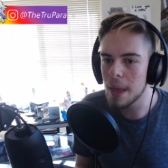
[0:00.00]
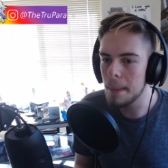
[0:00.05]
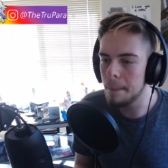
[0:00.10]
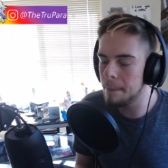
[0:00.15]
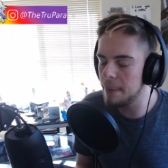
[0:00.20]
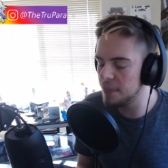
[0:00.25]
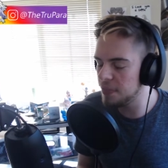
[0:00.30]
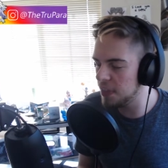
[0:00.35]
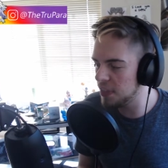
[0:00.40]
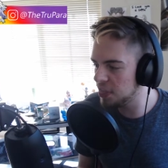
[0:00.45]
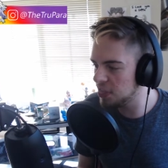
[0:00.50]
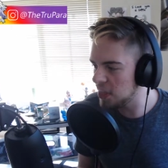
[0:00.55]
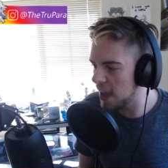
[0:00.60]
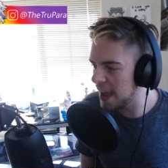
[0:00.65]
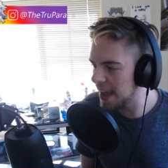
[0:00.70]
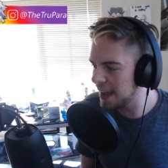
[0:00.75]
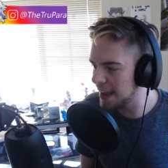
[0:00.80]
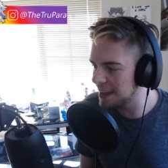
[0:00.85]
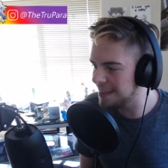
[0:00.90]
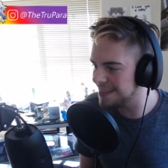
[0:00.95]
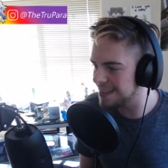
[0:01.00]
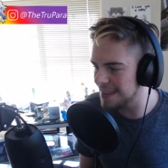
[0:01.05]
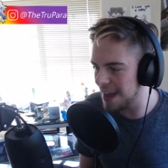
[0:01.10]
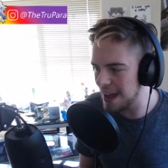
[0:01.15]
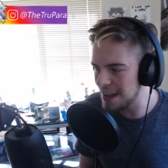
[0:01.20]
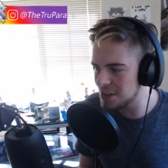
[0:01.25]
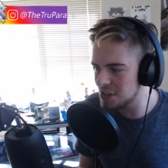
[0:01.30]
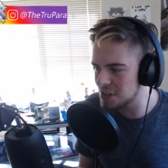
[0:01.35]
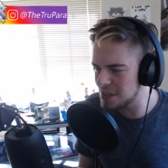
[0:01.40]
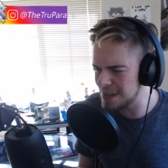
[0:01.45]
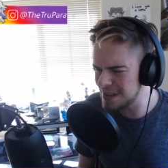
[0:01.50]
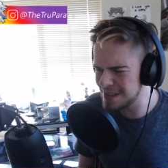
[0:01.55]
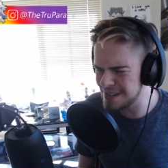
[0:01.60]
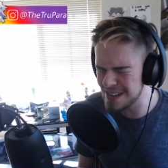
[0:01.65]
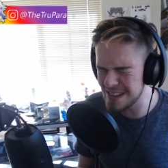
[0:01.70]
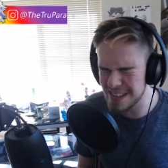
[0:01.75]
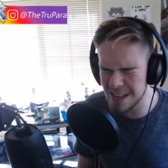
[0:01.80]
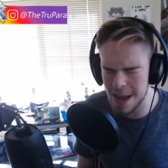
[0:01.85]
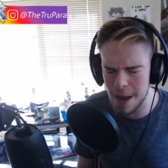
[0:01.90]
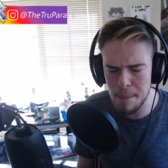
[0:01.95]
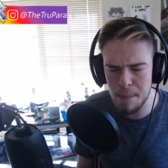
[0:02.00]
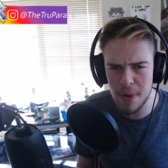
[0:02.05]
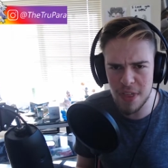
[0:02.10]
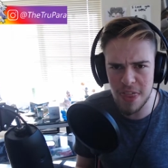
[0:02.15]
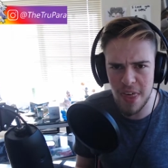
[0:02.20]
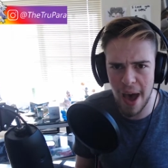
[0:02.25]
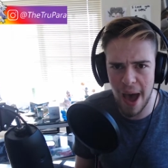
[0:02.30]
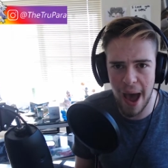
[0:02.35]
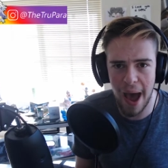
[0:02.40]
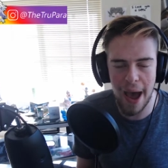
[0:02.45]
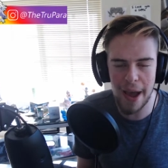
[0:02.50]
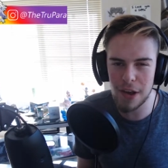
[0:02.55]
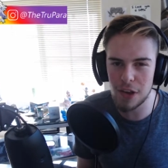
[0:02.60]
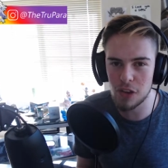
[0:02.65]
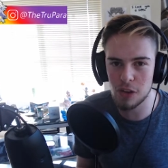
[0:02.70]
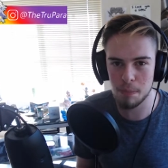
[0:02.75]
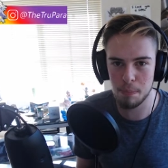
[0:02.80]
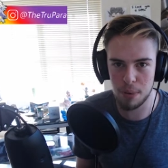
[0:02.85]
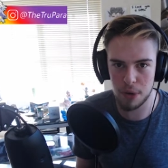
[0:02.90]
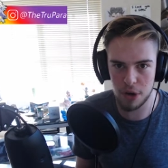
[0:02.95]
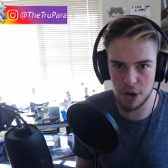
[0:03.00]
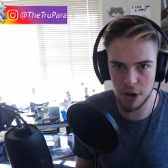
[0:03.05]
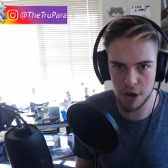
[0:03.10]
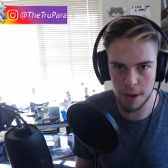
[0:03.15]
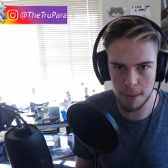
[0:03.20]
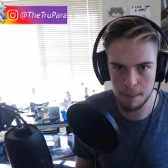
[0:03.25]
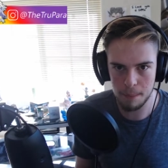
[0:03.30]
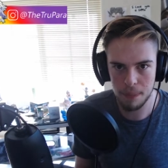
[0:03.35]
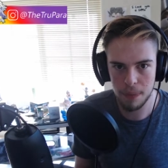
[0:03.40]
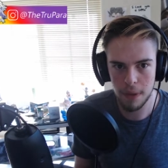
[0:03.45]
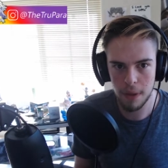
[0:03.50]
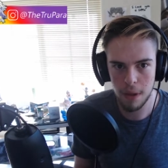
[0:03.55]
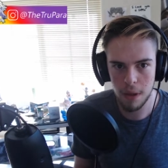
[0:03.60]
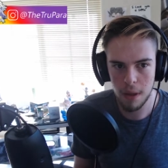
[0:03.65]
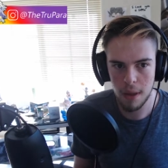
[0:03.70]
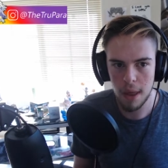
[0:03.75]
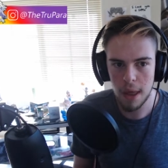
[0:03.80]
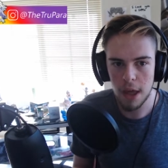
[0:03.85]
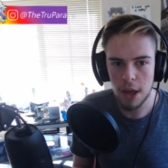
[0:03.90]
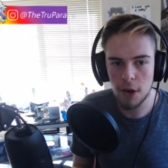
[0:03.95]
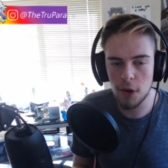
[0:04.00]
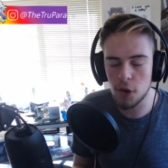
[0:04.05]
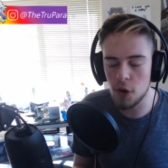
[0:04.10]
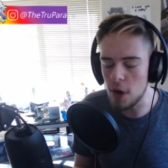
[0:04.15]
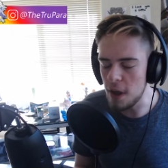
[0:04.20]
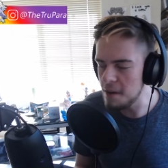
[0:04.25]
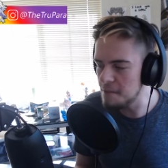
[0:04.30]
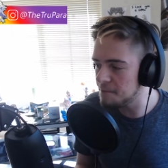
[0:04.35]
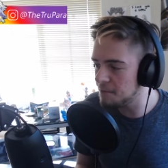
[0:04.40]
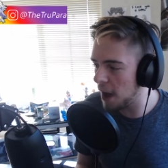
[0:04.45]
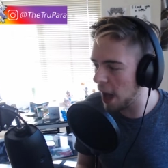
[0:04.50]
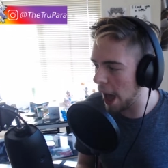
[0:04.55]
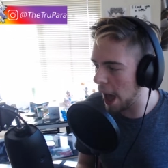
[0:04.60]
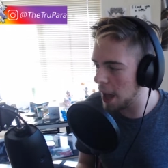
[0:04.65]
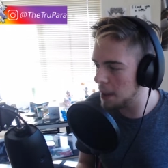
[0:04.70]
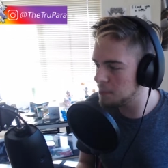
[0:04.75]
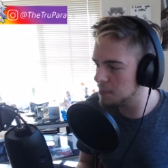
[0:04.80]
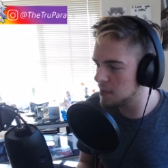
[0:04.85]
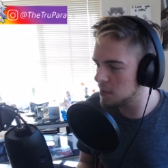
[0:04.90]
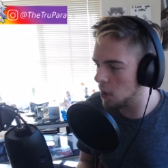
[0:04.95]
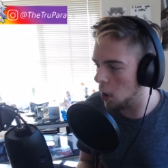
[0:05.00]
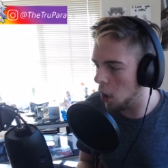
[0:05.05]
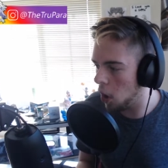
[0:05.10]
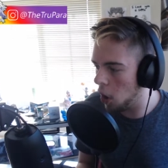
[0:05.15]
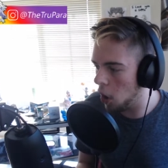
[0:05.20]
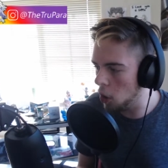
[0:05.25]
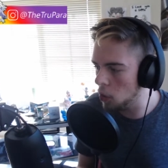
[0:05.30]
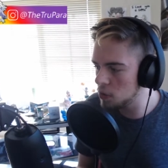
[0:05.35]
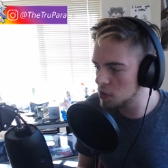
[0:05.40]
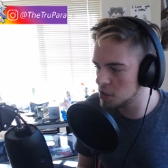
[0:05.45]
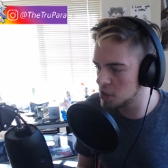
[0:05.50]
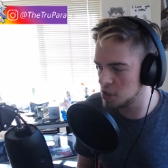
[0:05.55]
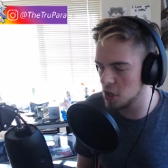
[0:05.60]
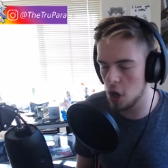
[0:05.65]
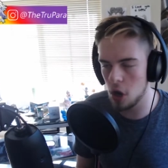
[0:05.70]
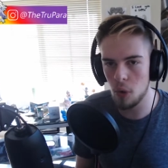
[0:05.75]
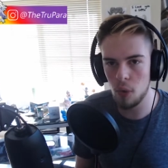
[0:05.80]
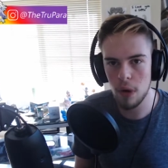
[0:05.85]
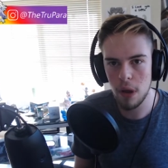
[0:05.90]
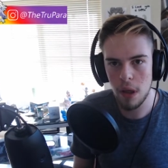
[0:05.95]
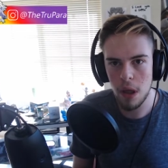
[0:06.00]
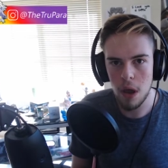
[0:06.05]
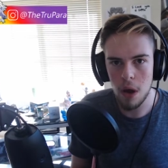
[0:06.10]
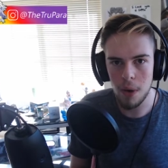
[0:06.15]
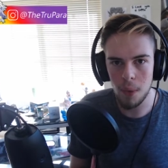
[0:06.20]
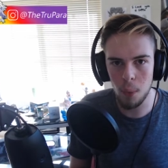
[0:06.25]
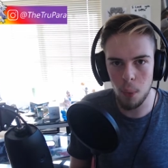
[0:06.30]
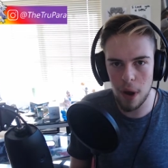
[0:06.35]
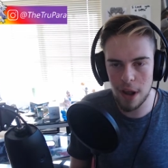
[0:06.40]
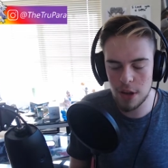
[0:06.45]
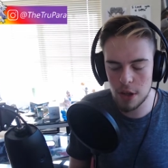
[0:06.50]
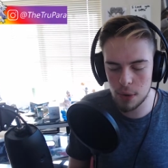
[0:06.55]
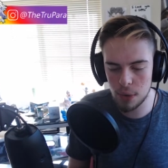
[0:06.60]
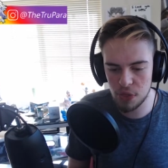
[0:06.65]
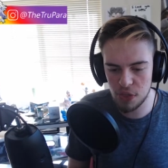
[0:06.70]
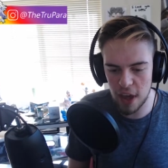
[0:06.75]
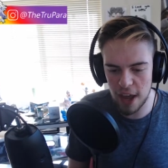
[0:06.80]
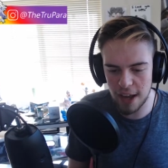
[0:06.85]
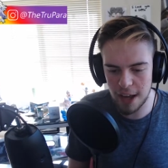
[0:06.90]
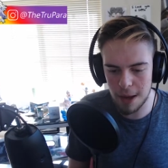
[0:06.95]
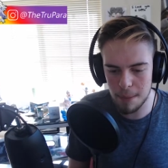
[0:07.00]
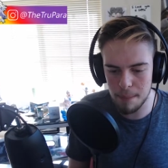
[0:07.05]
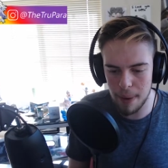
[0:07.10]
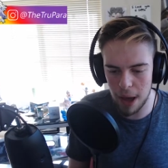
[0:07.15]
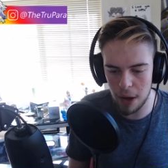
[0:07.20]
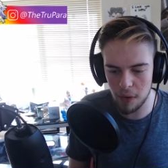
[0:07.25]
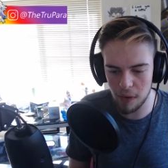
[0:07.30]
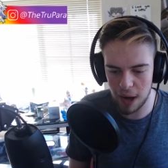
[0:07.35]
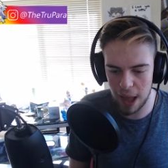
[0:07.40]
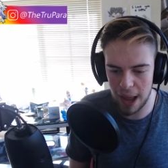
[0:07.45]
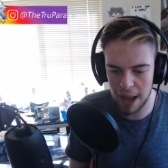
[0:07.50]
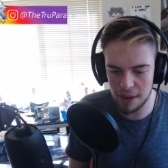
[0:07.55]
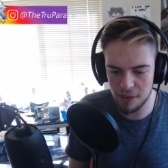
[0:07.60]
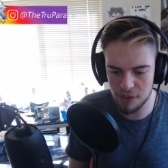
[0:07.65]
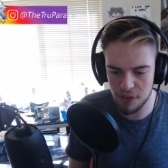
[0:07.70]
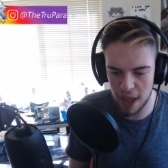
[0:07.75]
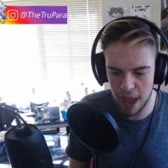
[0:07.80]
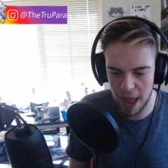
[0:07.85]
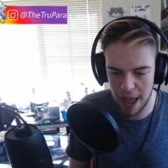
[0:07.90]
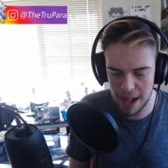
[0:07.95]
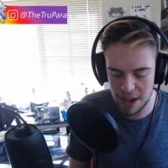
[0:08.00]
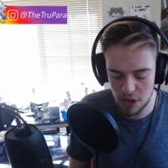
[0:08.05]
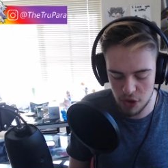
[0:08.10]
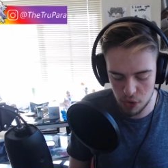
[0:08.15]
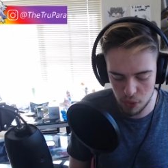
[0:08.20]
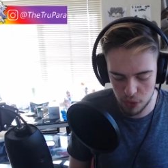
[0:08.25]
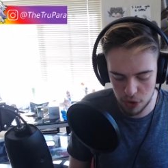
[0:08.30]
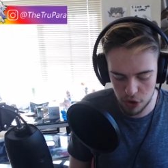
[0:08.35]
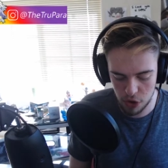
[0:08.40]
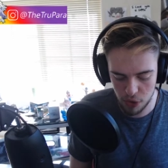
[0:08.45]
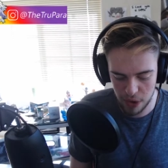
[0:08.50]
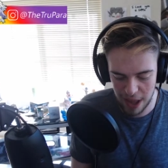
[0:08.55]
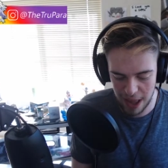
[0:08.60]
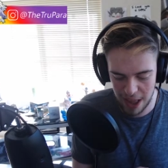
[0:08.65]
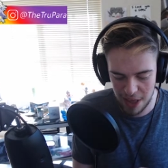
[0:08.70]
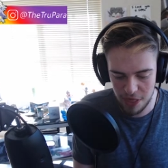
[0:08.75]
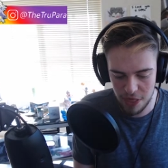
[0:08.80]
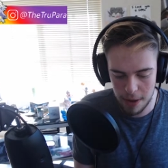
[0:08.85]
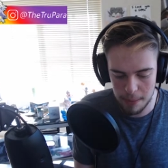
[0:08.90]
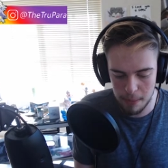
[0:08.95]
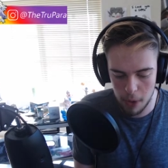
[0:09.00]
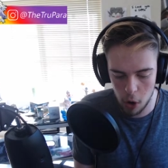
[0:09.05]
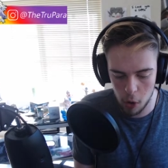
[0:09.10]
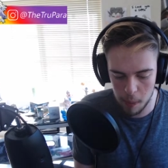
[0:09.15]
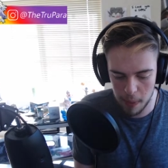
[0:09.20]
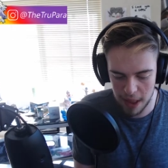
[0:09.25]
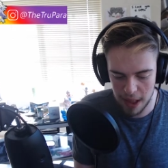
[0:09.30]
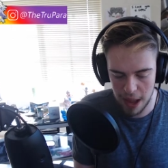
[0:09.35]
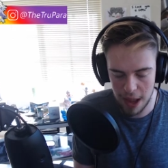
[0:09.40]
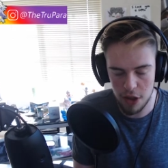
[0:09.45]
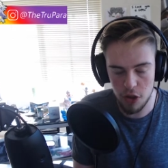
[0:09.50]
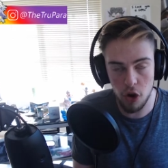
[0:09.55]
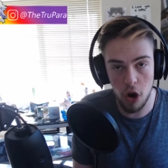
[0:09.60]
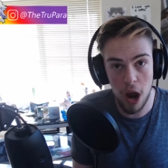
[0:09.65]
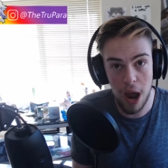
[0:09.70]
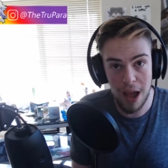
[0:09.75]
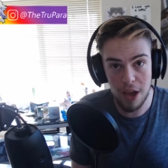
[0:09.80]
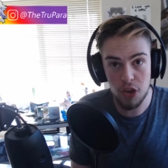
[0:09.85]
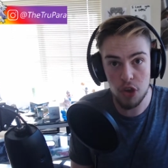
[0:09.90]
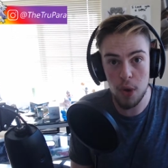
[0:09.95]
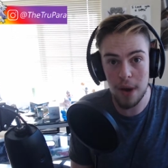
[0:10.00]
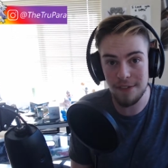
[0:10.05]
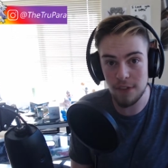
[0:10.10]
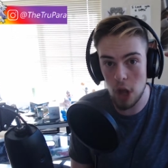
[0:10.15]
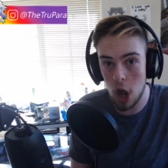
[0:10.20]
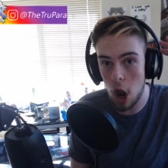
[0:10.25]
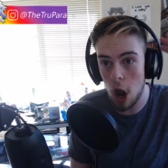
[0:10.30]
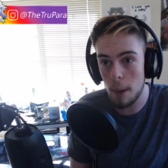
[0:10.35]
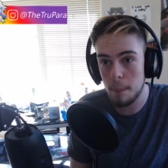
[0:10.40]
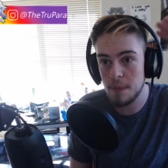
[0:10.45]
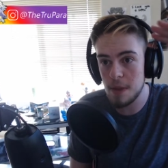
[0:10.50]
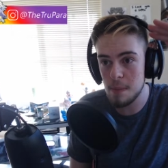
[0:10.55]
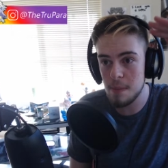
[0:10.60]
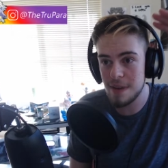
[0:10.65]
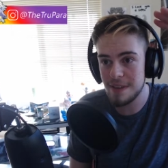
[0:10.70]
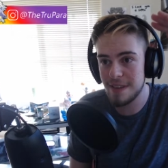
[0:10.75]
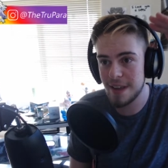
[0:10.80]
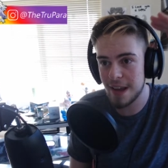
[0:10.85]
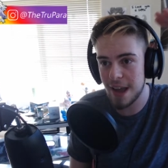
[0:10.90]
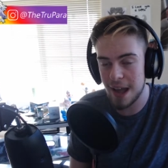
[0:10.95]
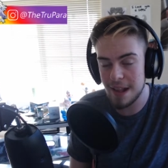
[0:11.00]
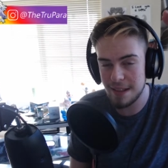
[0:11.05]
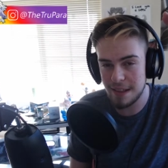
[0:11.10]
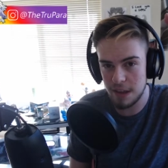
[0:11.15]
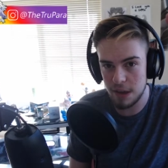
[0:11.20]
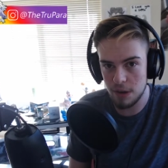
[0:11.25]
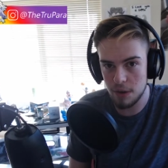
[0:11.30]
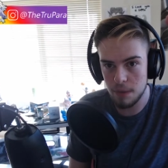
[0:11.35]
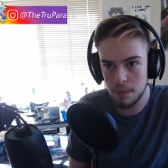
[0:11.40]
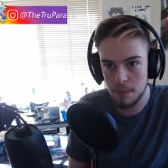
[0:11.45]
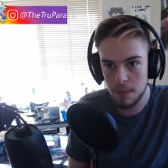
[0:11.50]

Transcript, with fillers: But the thing is, that's just the tip of the iceberg. Good vibes is also when you think about life and you're in the moment, you have an optimistic ideal.